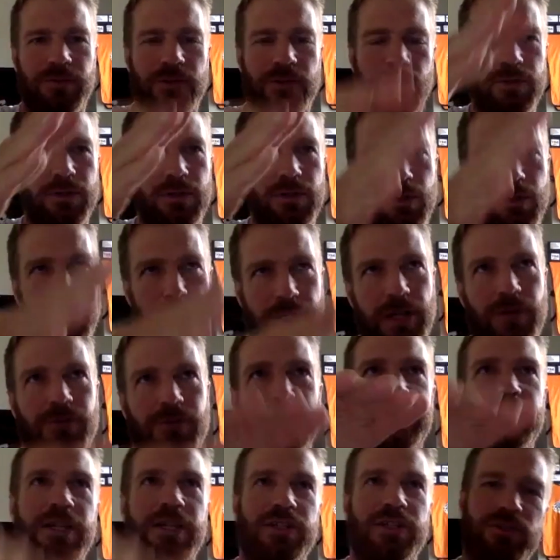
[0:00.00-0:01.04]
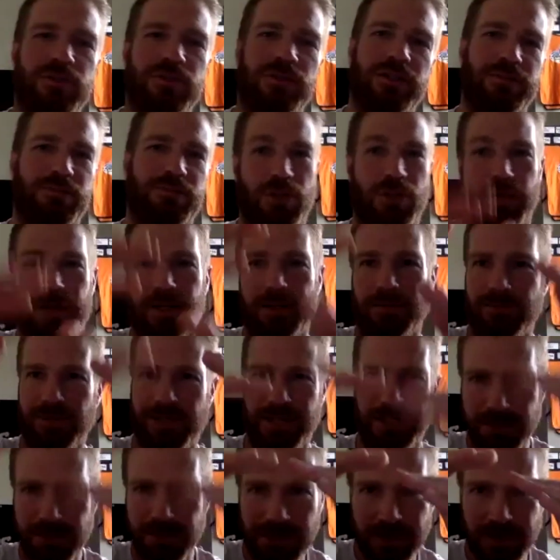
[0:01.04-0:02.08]
And if you do a recovery session, I'm sorry, I'm
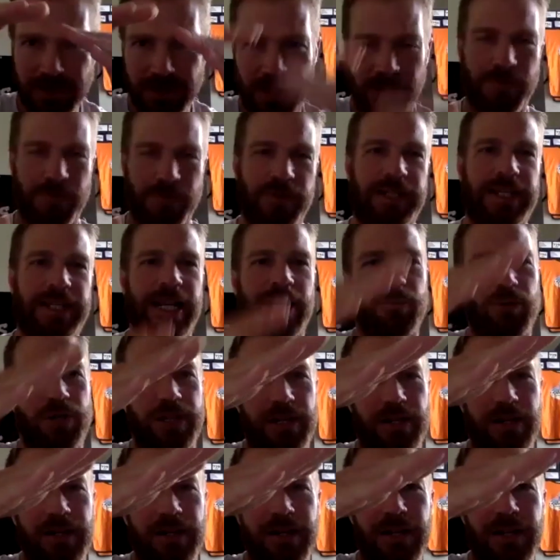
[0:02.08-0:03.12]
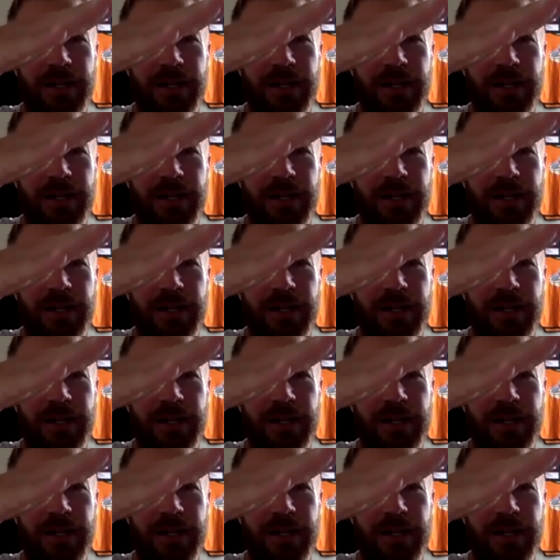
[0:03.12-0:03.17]
like cutting off the camera here,